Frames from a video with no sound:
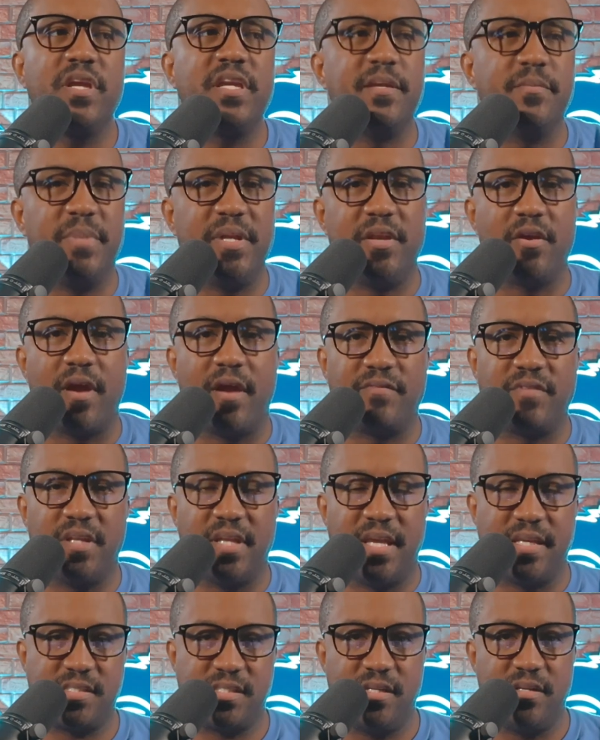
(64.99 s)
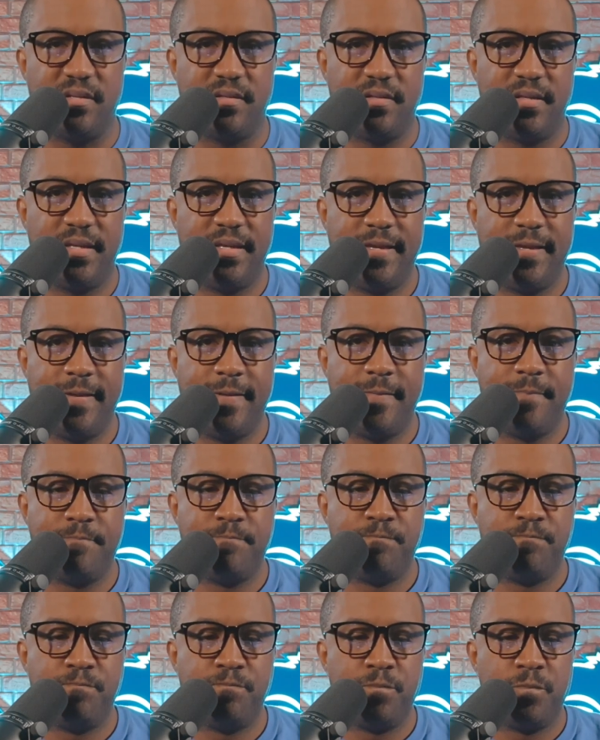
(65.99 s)
He can be there after next year.
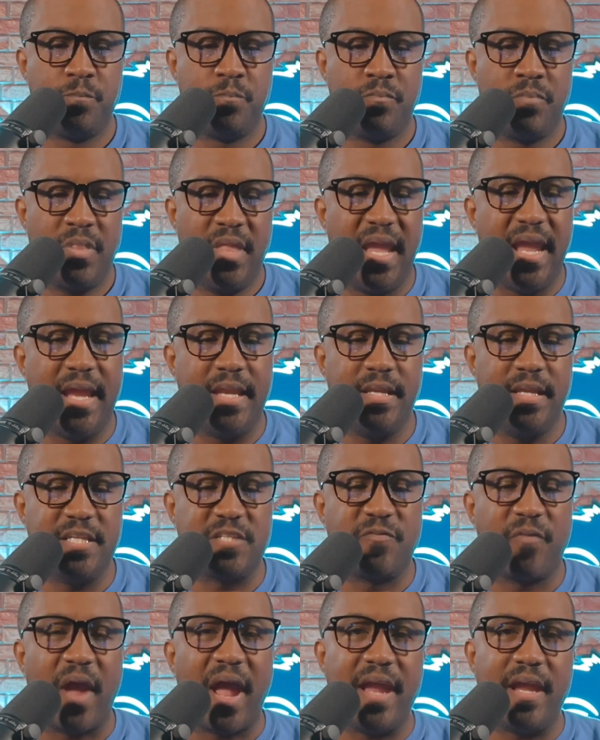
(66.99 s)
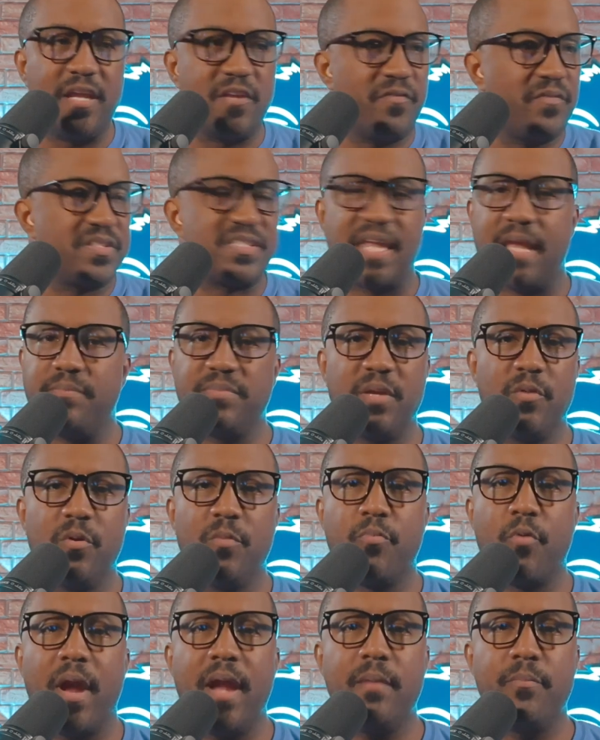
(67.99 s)
And it's same thing
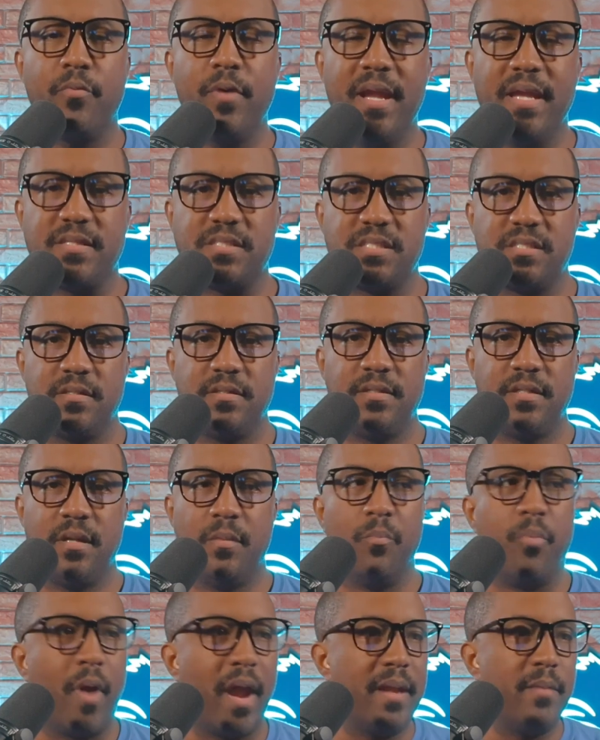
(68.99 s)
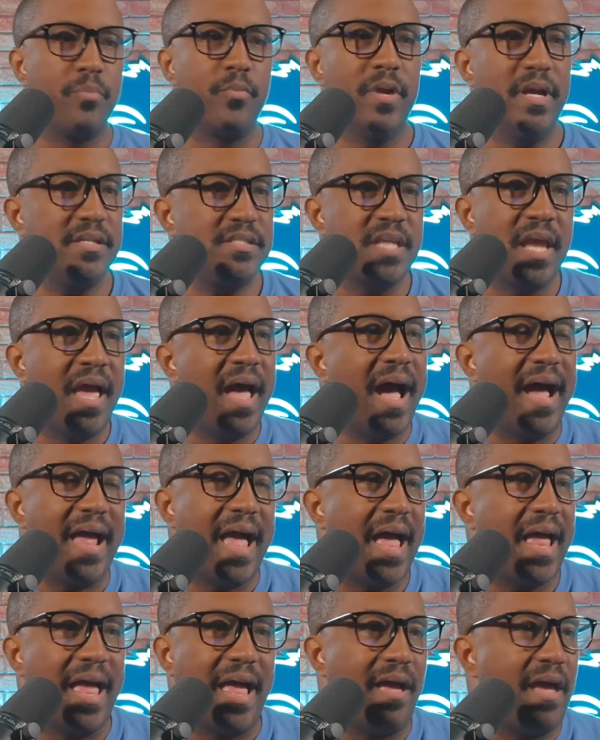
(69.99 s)
with Brian Branch. Brian Branch,
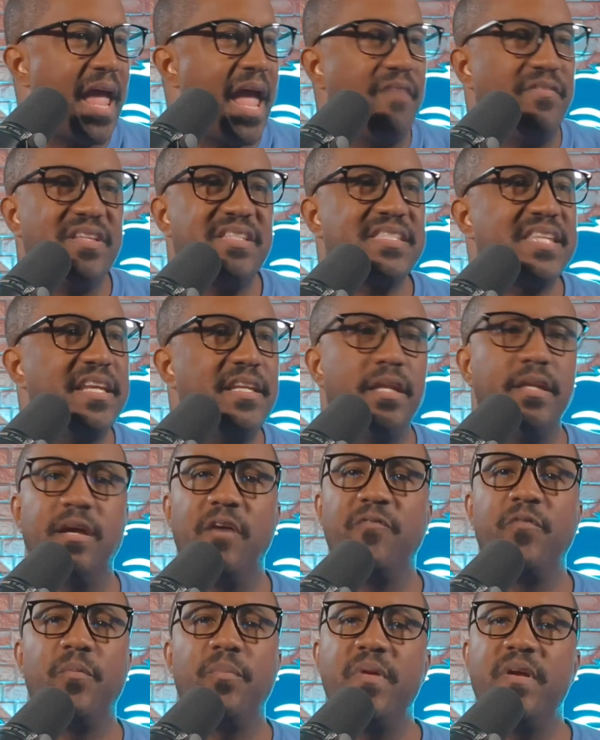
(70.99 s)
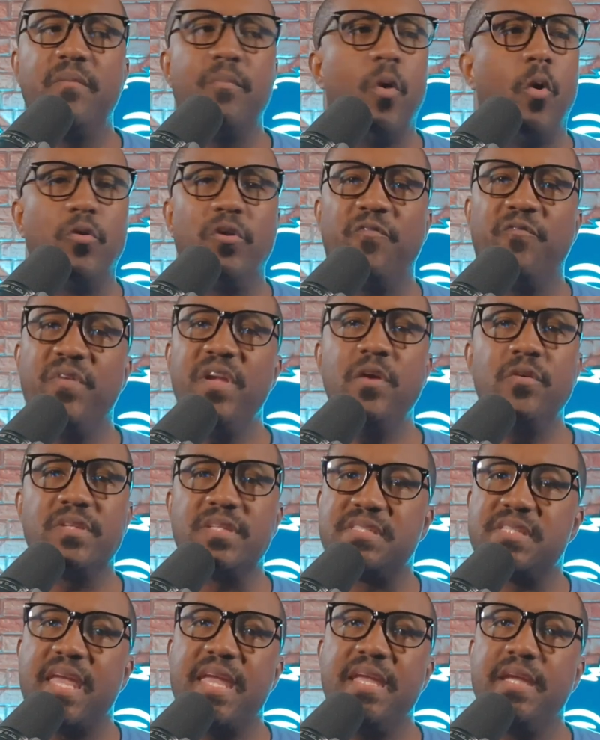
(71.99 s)
I haven't seen enough of him on the field
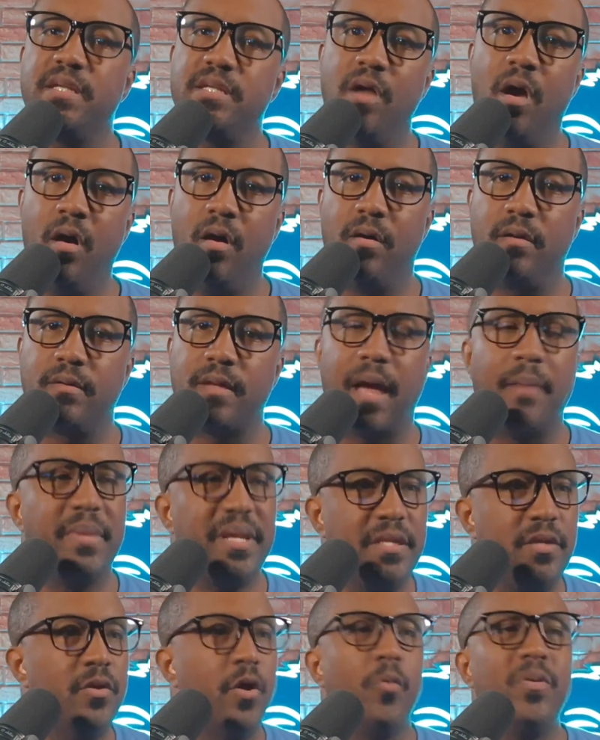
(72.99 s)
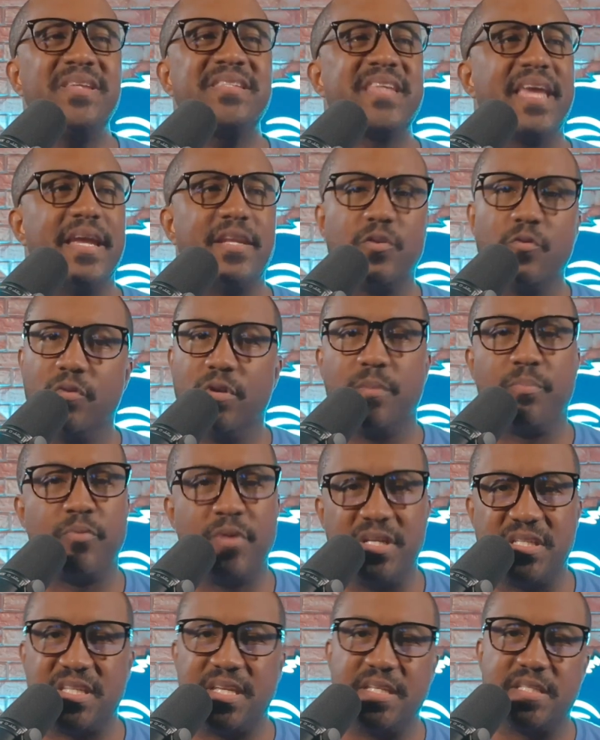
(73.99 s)
to say he a dog. I mean, we said during the
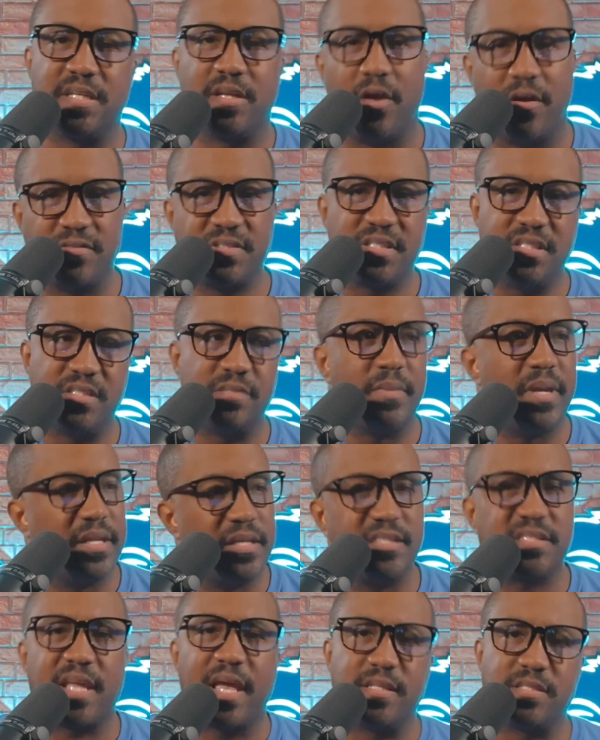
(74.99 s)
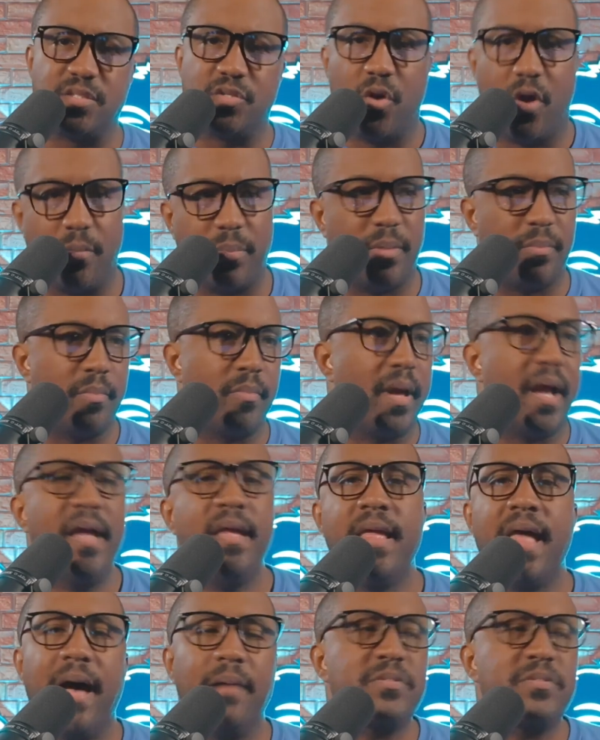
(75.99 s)
preseason, offseason, man, this guy's a dog, blah, blah, blah.